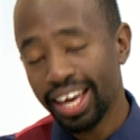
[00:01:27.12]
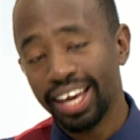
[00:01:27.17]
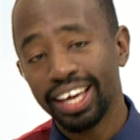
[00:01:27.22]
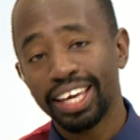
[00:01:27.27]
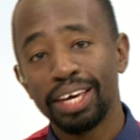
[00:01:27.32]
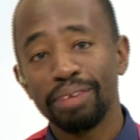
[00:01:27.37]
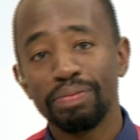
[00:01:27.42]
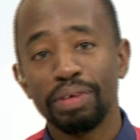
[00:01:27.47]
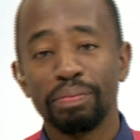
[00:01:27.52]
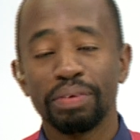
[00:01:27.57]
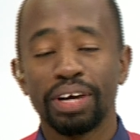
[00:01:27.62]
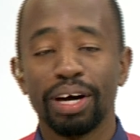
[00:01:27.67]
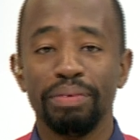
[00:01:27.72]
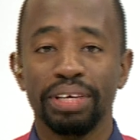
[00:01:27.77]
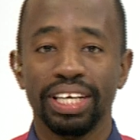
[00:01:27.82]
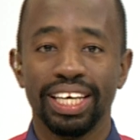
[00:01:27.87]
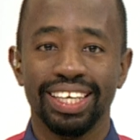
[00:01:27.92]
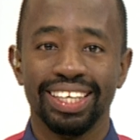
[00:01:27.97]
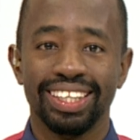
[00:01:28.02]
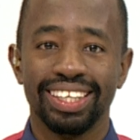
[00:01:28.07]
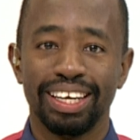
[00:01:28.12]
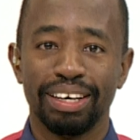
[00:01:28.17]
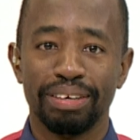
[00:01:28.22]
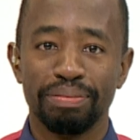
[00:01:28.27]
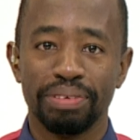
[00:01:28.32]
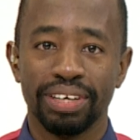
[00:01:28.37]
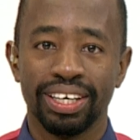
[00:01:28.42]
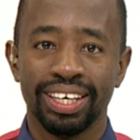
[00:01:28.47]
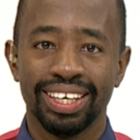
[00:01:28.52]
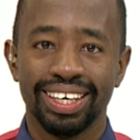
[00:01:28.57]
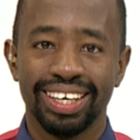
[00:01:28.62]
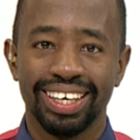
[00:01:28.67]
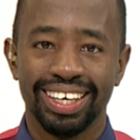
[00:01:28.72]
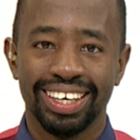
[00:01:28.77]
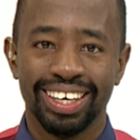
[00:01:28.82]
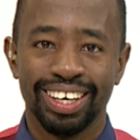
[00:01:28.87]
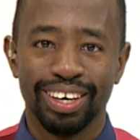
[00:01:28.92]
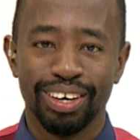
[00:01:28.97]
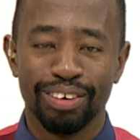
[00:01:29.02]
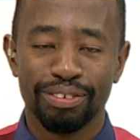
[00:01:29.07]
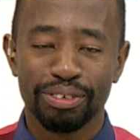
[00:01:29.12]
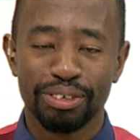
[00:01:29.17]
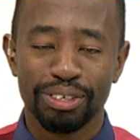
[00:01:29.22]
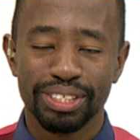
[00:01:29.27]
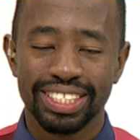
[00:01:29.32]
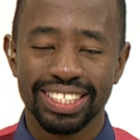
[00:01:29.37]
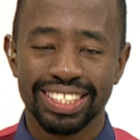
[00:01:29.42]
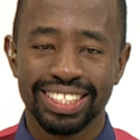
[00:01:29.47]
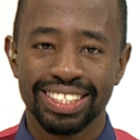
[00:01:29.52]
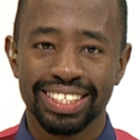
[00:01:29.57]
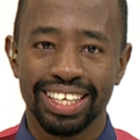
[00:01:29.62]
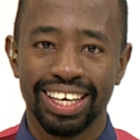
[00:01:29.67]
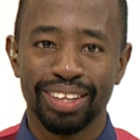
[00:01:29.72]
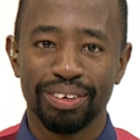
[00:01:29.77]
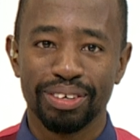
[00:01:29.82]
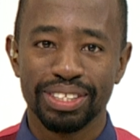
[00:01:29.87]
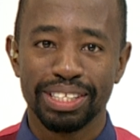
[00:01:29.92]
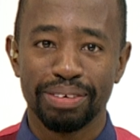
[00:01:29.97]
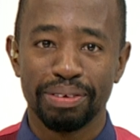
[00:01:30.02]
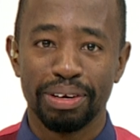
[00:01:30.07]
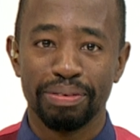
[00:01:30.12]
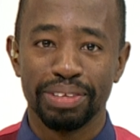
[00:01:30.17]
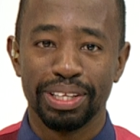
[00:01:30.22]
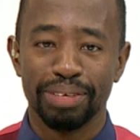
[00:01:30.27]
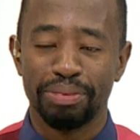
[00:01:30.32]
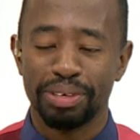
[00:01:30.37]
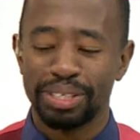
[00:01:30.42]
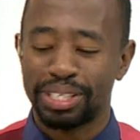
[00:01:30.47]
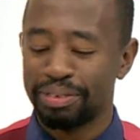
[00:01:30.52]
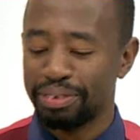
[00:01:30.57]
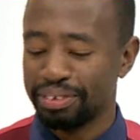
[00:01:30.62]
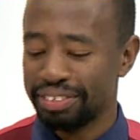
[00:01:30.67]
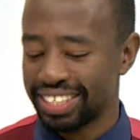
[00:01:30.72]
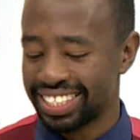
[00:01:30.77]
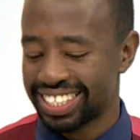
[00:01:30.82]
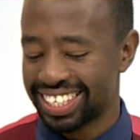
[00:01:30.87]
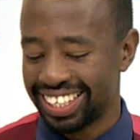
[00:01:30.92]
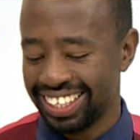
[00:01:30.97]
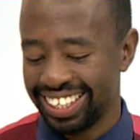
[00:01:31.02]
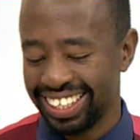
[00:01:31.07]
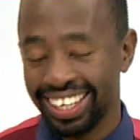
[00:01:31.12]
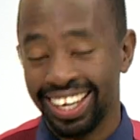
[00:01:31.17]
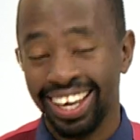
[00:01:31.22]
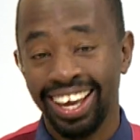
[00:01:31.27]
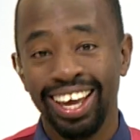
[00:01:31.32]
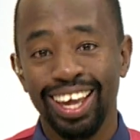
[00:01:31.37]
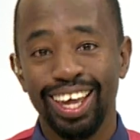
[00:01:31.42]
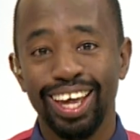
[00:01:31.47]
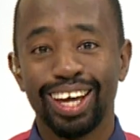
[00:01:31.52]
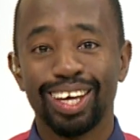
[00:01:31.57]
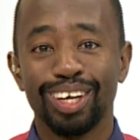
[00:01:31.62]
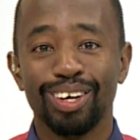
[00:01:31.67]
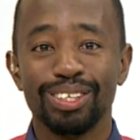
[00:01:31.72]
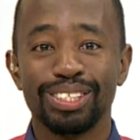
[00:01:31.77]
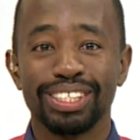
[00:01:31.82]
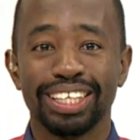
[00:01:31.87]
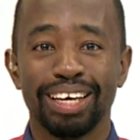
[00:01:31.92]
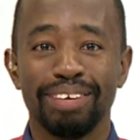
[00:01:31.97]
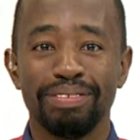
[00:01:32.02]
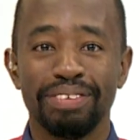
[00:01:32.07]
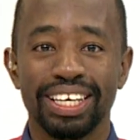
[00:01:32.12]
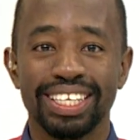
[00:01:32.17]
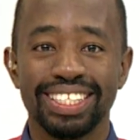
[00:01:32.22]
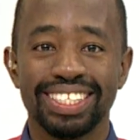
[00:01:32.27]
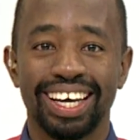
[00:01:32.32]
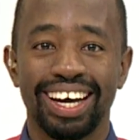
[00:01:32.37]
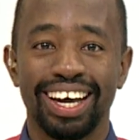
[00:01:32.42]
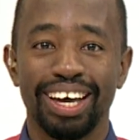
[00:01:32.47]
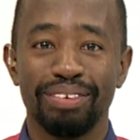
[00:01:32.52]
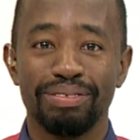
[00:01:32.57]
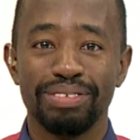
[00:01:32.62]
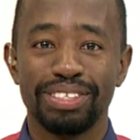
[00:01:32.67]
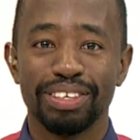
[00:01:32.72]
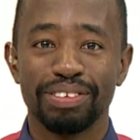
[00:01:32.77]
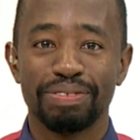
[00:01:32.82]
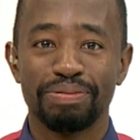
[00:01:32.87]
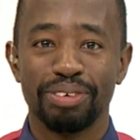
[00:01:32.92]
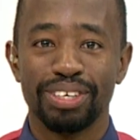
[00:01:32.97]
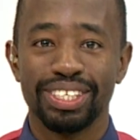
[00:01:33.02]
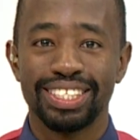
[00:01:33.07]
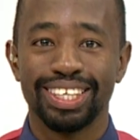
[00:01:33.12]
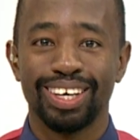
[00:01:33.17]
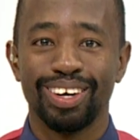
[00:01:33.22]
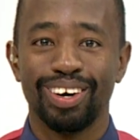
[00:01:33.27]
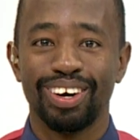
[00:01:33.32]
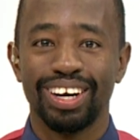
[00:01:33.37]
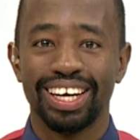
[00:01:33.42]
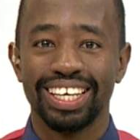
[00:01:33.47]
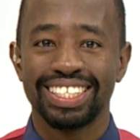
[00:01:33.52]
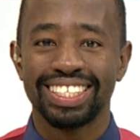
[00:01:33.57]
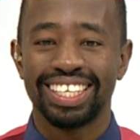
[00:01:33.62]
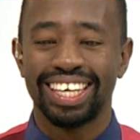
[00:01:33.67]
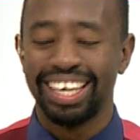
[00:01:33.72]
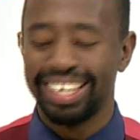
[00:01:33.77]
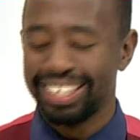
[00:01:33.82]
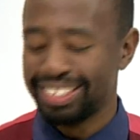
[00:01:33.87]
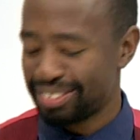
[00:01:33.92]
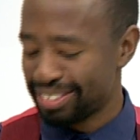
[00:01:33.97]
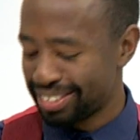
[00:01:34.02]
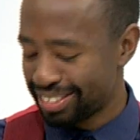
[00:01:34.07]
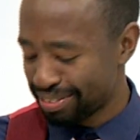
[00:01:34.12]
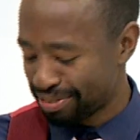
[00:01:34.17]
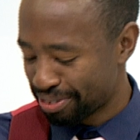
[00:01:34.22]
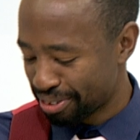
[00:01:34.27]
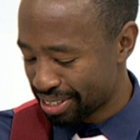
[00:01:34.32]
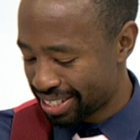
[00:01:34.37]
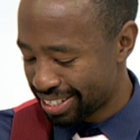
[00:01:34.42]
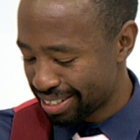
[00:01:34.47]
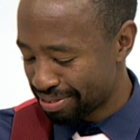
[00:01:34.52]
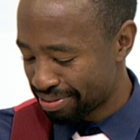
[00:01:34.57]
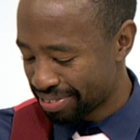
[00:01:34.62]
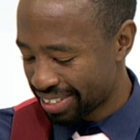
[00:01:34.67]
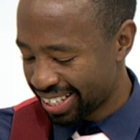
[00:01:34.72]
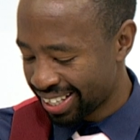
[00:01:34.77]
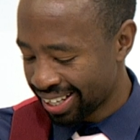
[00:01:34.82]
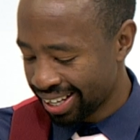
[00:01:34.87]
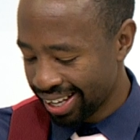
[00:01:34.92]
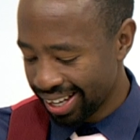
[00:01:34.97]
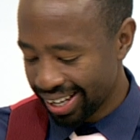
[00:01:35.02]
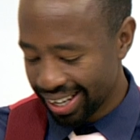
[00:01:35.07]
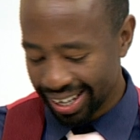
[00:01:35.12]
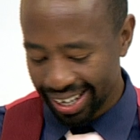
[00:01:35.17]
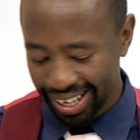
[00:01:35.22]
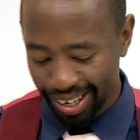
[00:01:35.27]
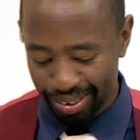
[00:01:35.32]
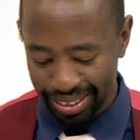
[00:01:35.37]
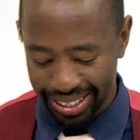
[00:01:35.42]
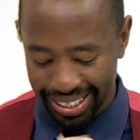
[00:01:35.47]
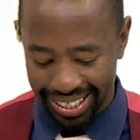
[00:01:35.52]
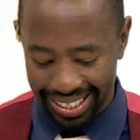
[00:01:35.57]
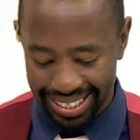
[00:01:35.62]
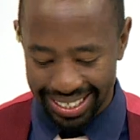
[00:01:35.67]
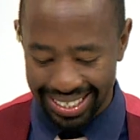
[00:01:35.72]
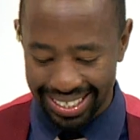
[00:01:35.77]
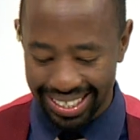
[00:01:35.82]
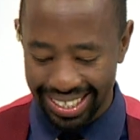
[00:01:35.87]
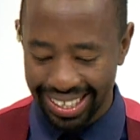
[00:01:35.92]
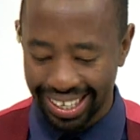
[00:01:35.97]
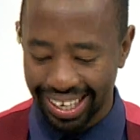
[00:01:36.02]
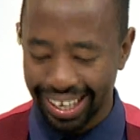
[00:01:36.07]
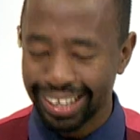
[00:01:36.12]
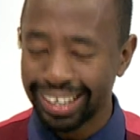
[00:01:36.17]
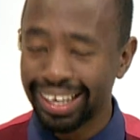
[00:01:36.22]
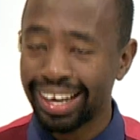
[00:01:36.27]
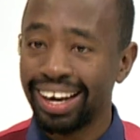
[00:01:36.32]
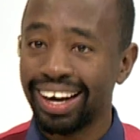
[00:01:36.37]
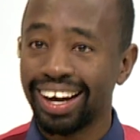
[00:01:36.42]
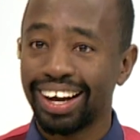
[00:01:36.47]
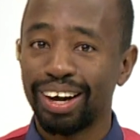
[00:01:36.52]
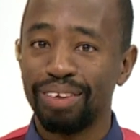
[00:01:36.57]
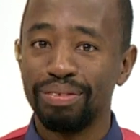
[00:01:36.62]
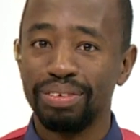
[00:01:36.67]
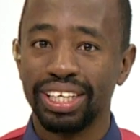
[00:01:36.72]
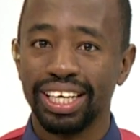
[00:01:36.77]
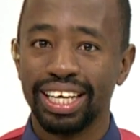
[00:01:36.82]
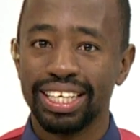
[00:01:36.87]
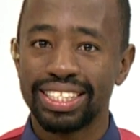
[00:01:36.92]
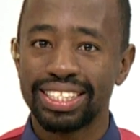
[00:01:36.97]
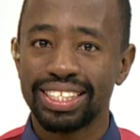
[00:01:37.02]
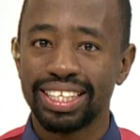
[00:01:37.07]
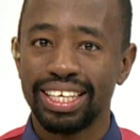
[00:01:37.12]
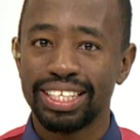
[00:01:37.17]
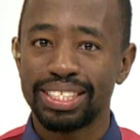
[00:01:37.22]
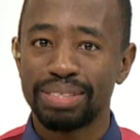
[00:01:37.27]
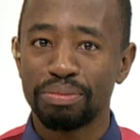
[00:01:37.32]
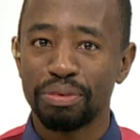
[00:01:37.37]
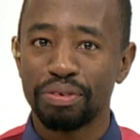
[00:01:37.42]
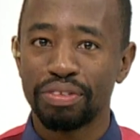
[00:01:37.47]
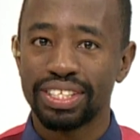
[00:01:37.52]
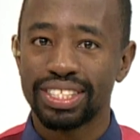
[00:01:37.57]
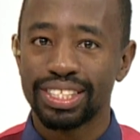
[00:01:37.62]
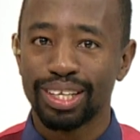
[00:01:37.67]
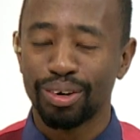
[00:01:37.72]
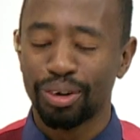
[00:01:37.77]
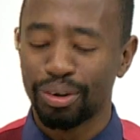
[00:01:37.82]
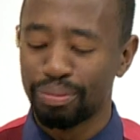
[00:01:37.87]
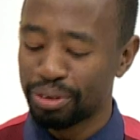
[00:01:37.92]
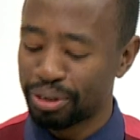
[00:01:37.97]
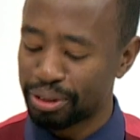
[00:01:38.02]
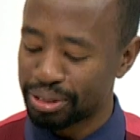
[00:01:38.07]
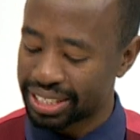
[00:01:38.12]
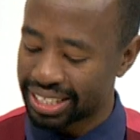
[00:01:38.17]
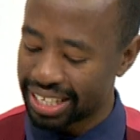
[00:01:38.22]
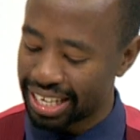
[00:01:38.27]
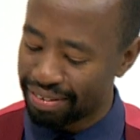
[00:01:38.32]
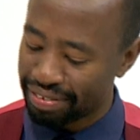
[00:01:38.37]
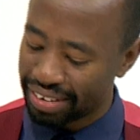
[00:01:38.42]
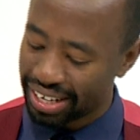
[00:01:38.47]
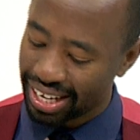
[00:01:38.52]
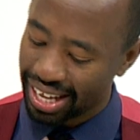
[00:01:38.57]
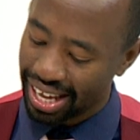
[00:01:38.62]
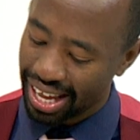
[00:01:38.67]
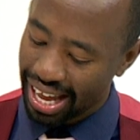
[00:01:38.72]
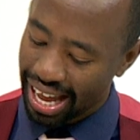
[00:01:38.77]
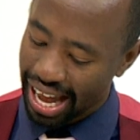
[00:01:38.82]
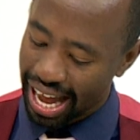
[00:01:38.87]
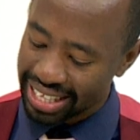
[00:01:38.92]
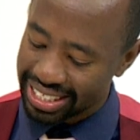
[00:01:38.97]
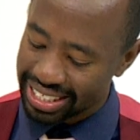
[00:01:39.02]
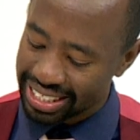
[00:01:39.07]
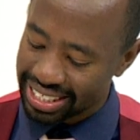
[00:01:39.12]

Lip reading: Keep them coming in. The number, of course, is the WhatsApp number at the bottom of the screen. You can also get me at I am Jeff Mote or at K24 TV. We didn't see that coming. Let's move this along, because even as it